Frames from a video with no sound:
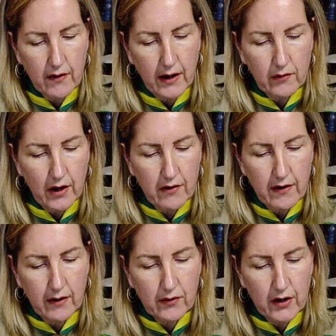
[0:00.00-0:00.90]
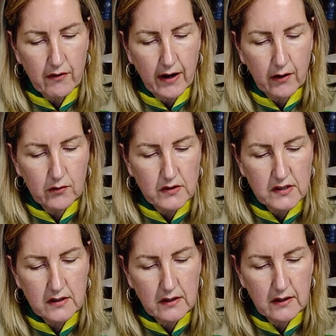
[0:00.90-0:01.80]
around and around and
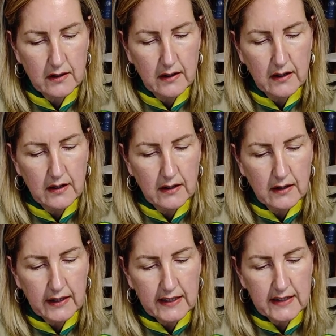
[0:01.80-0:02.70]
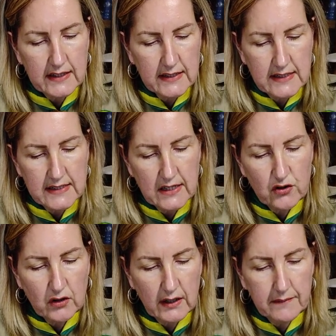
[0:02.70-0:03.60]
round like a dizzy
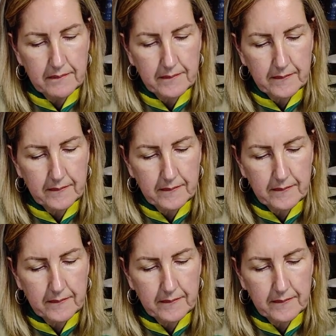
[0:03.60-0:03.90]
duckling,